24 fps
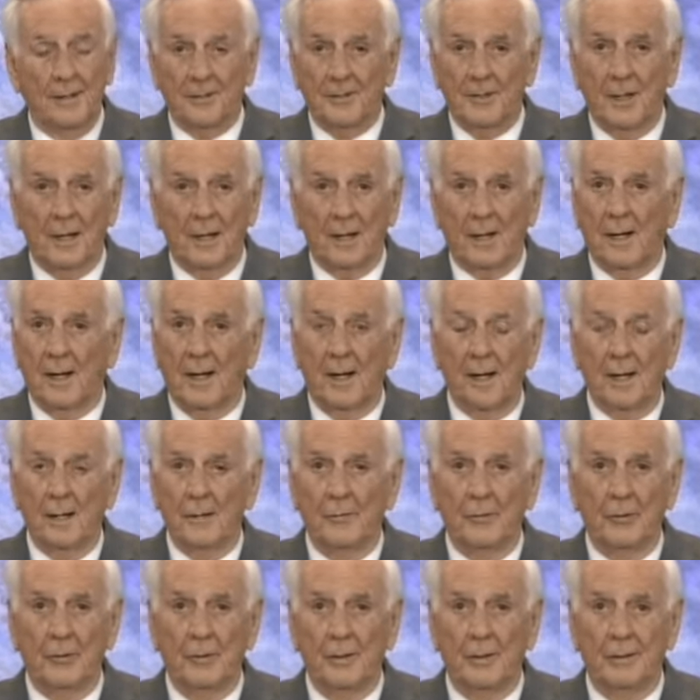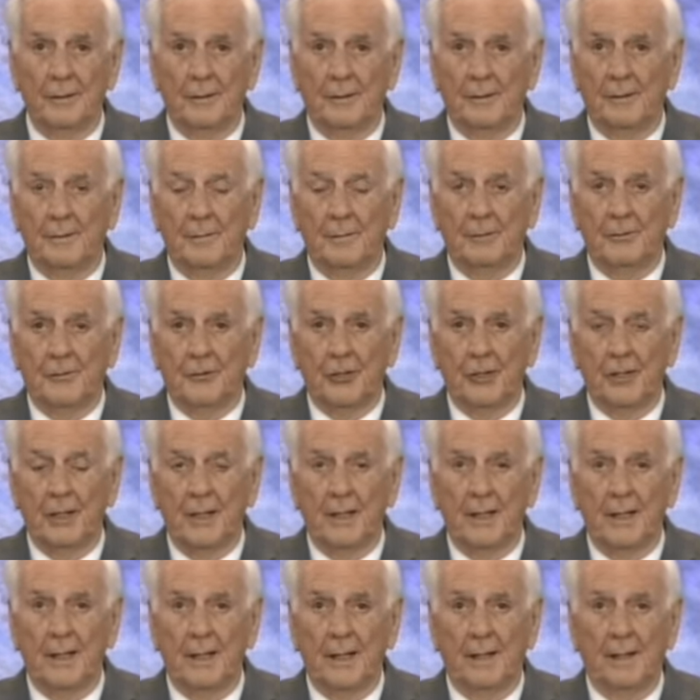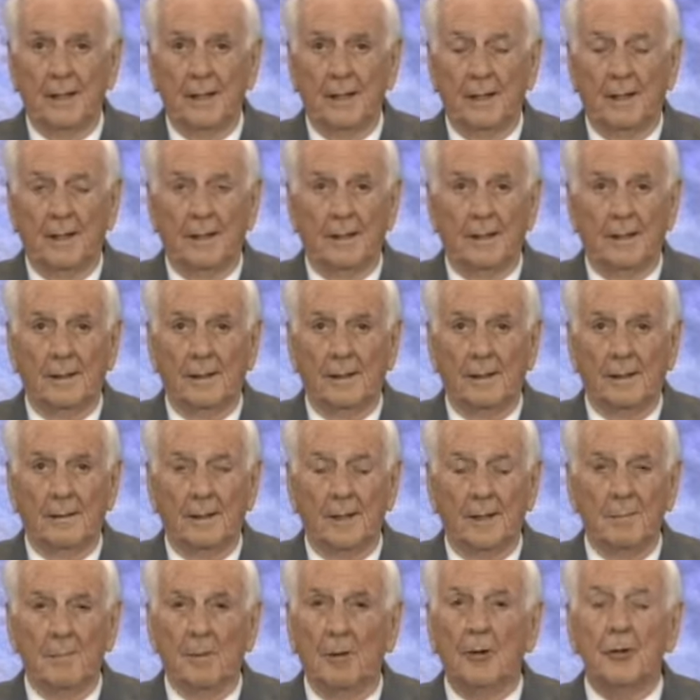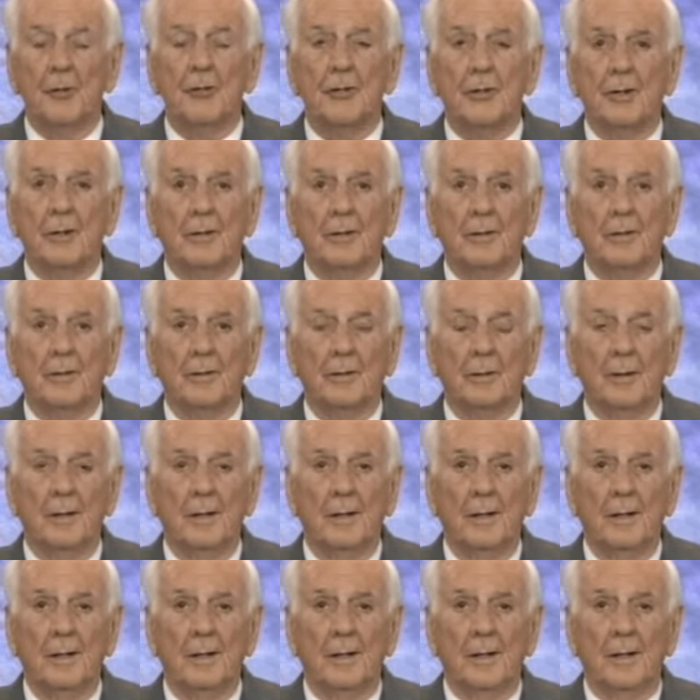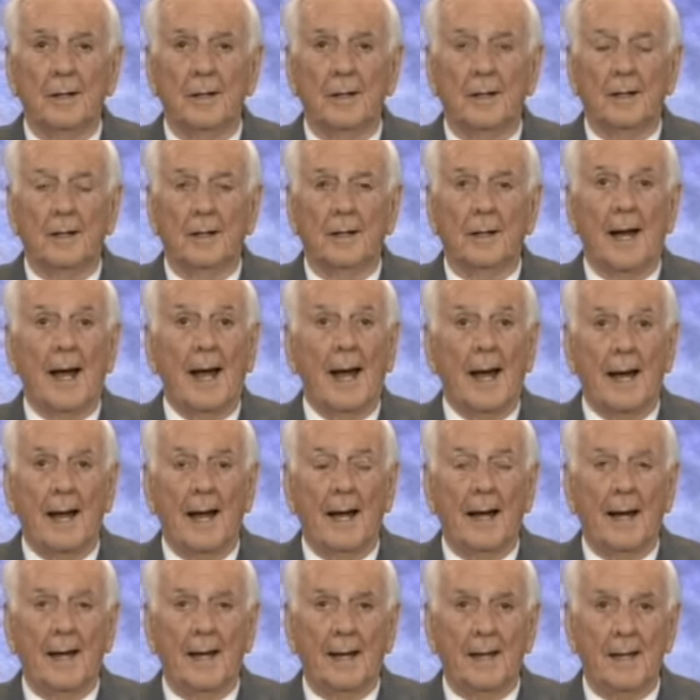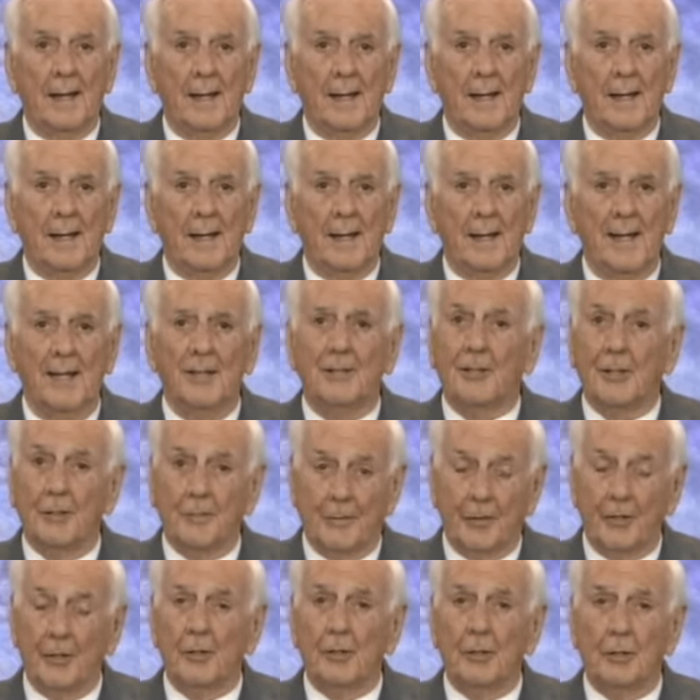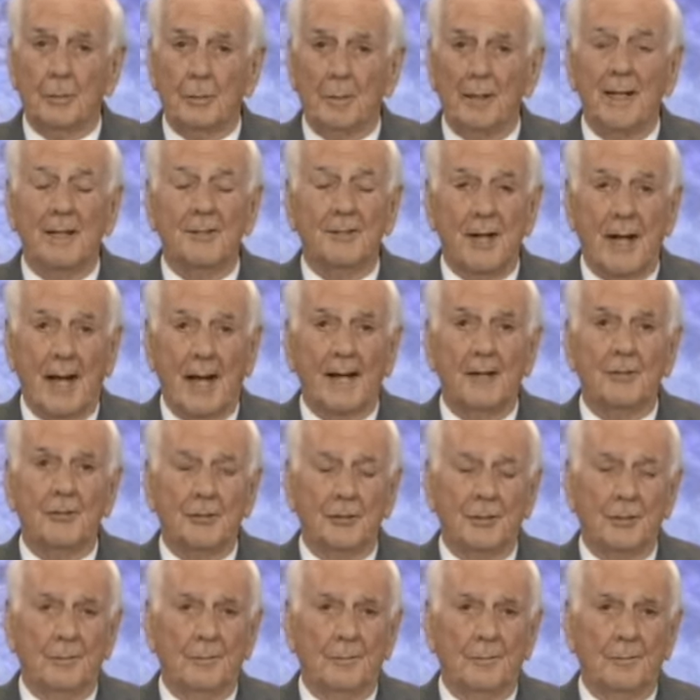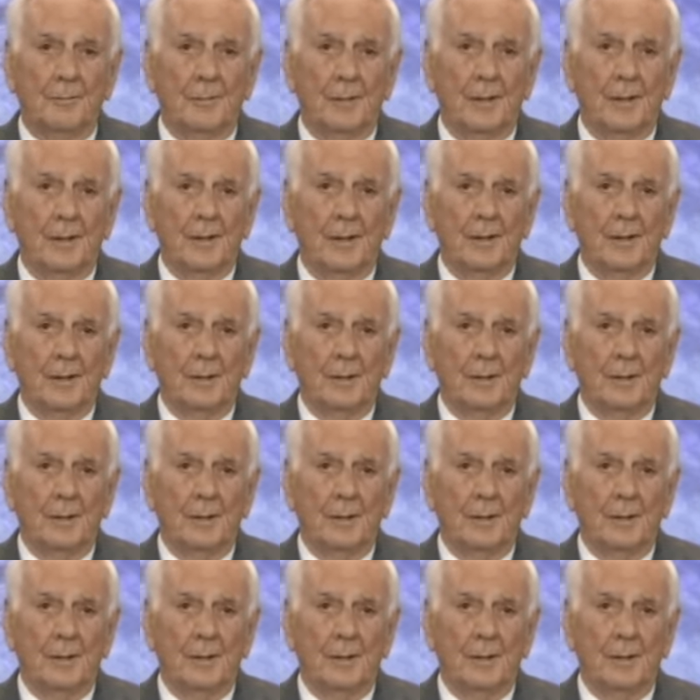It's not a Hollywood, chilly, uh, emotional uh, high. It's a verb. It's action.